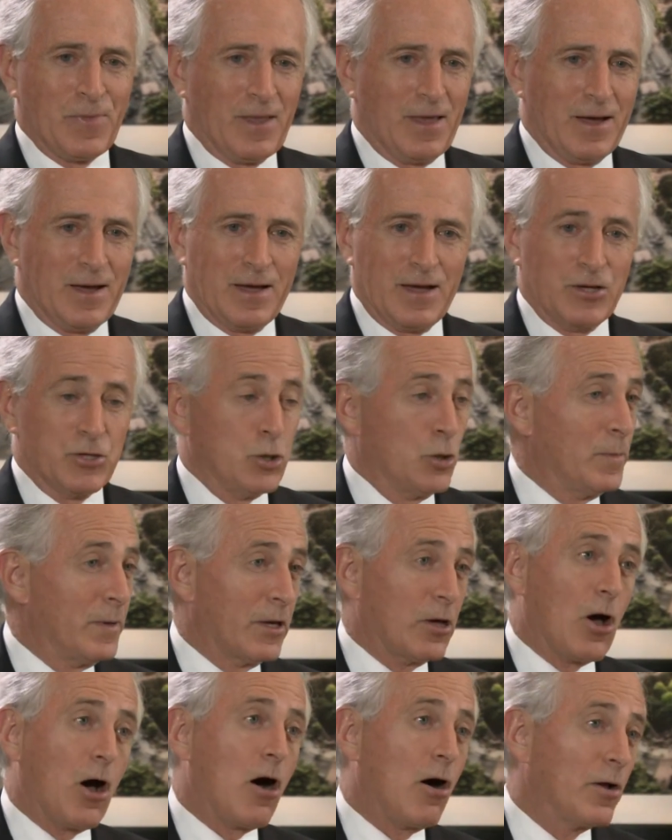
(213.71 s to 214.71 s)
uh, you'll
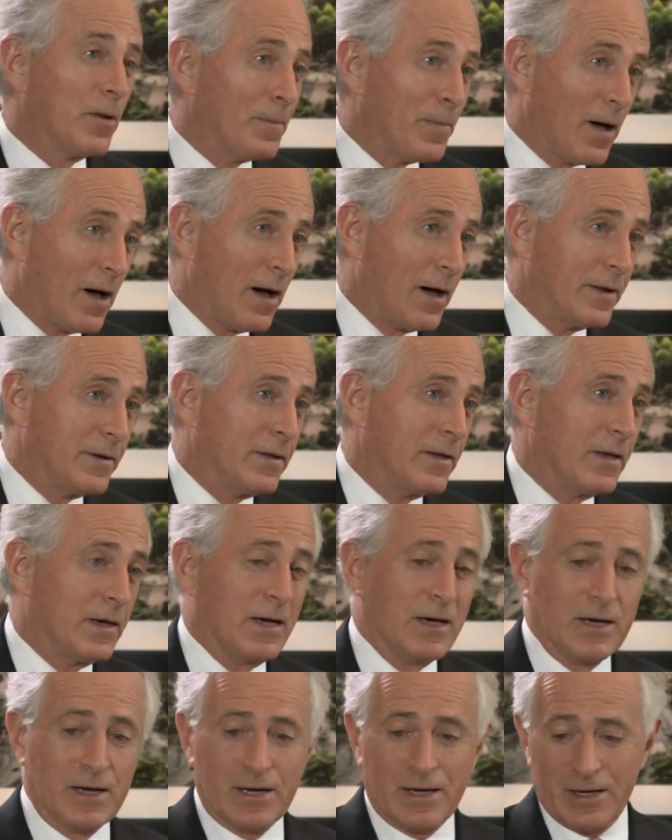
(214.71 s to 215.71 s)
be called upon
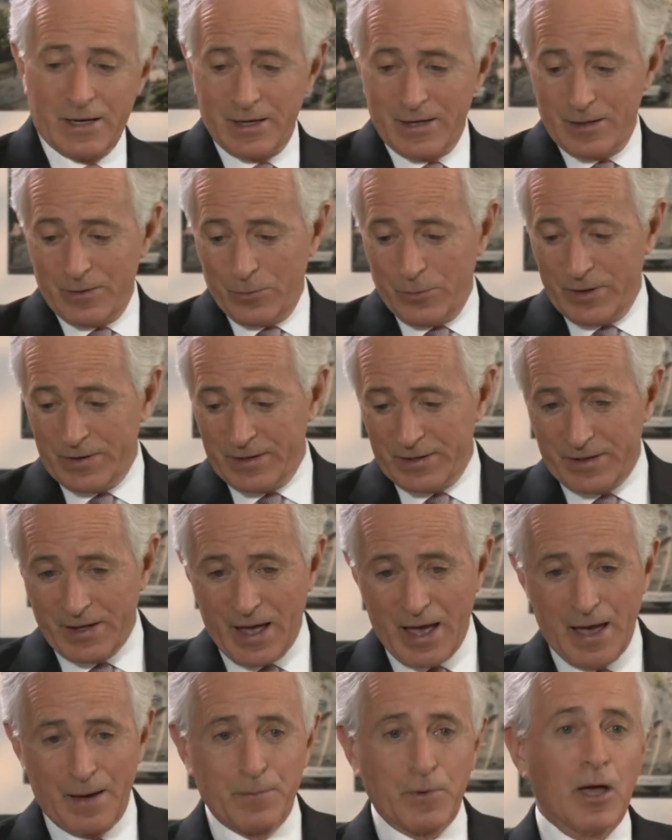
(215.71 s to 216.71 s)
uh, when the
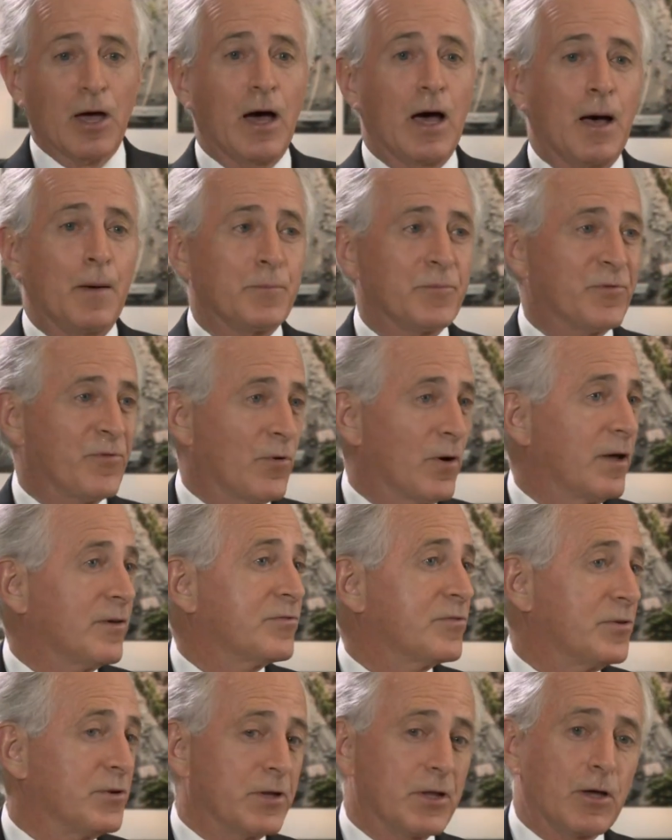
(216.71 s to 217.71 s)
time comes for
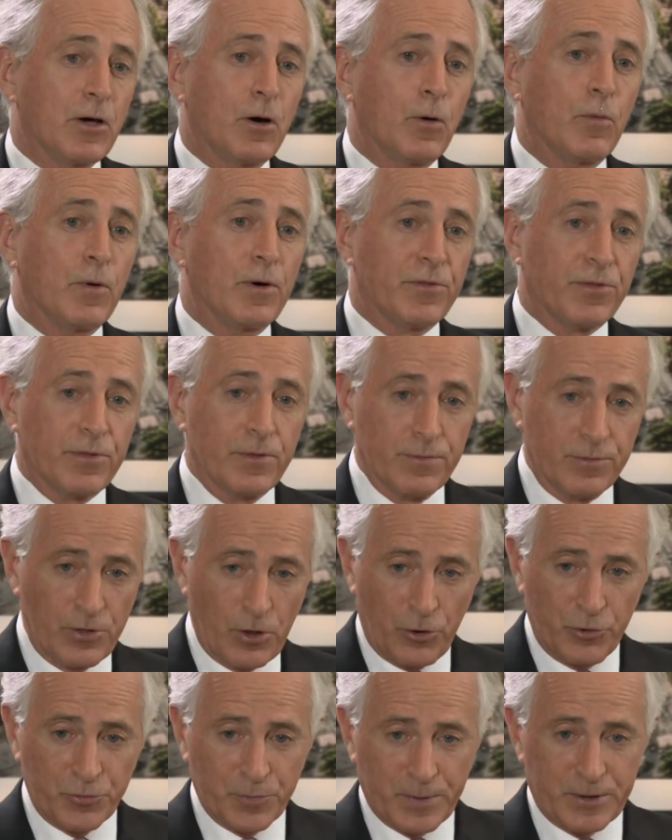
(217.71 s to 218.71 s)
us to deal with
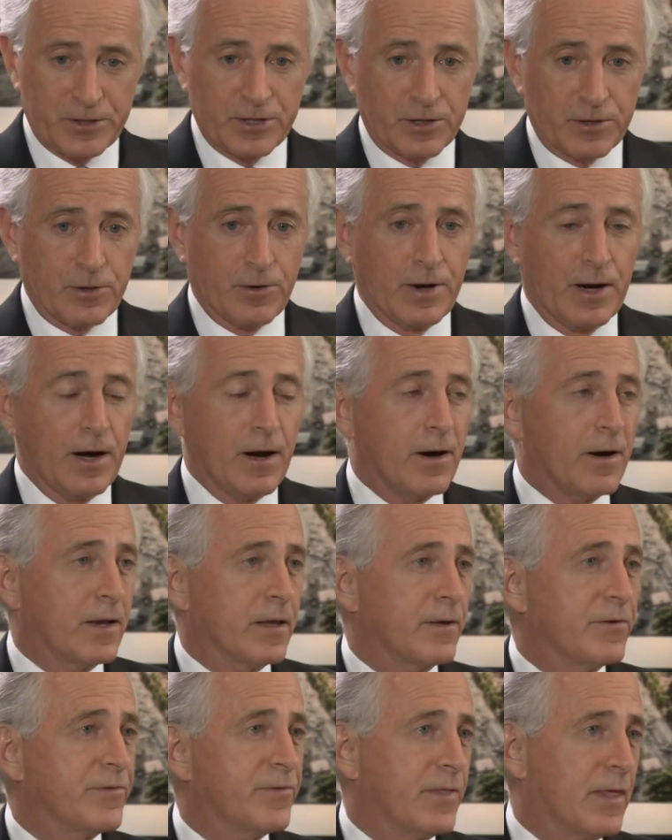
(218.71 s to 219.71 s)
those particular
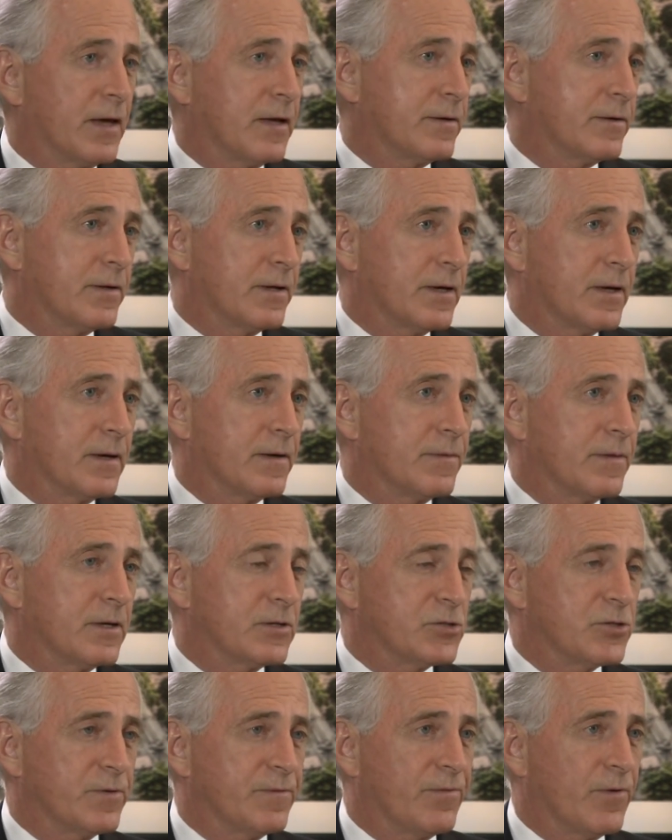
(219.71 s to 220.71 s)
areas that, uh,
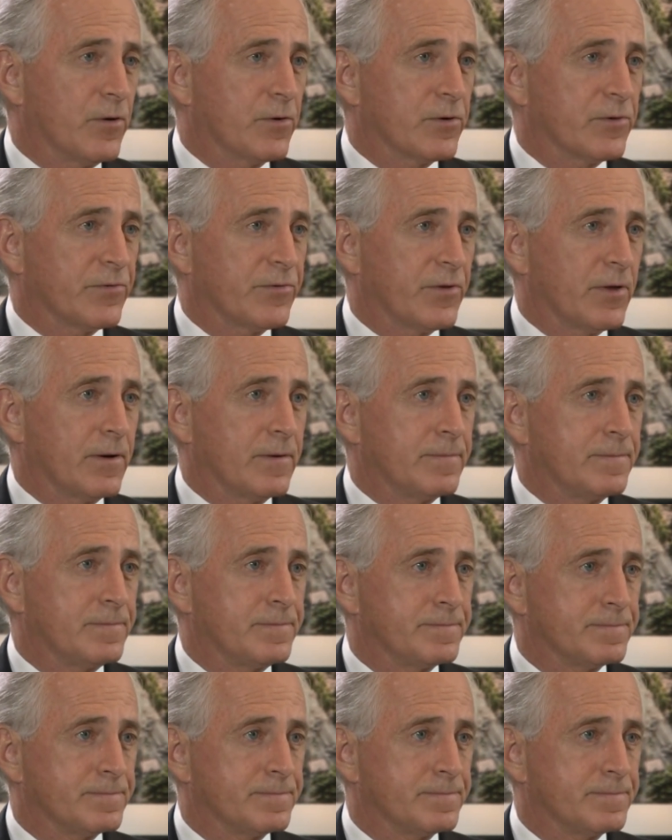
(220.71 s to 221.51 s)
that you focused on.